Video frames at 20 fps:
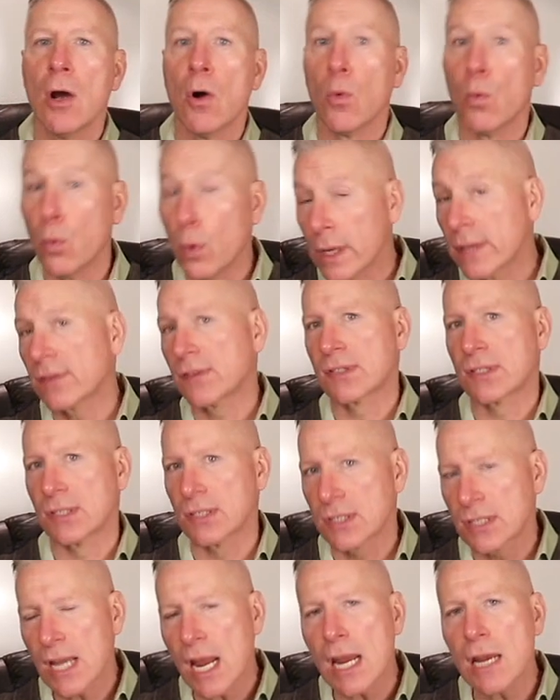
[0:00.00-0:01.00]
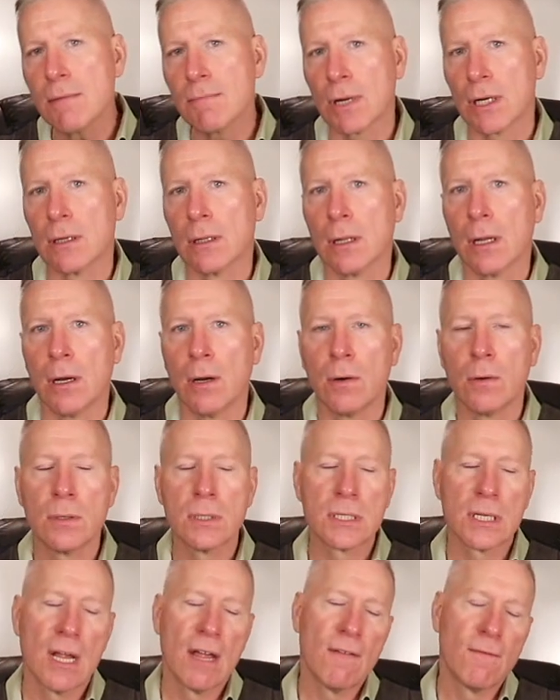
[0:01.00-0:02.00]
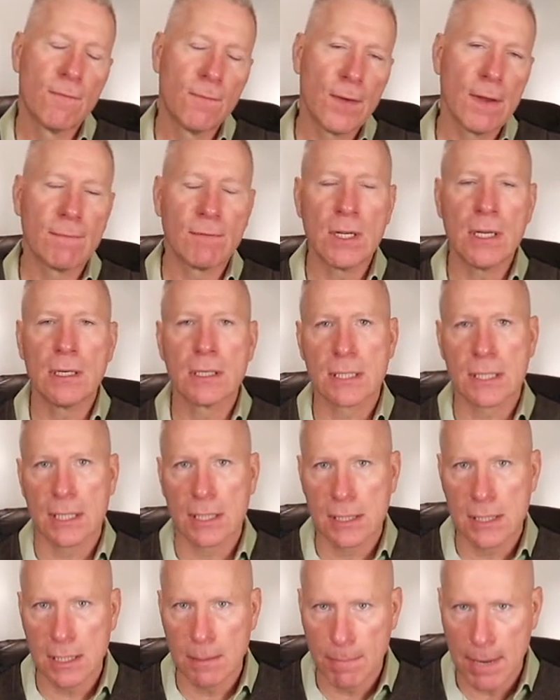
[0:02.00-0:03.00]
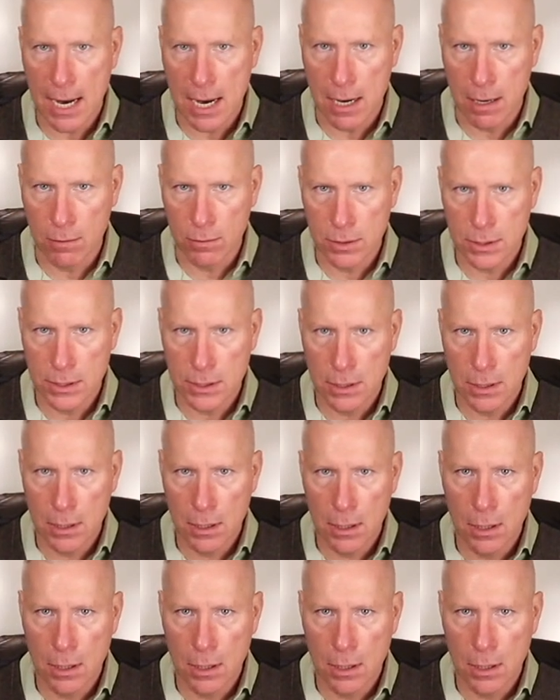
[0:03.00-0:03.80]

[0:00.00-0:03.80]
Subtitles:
with sustainment loads, 50 to 60 pounds.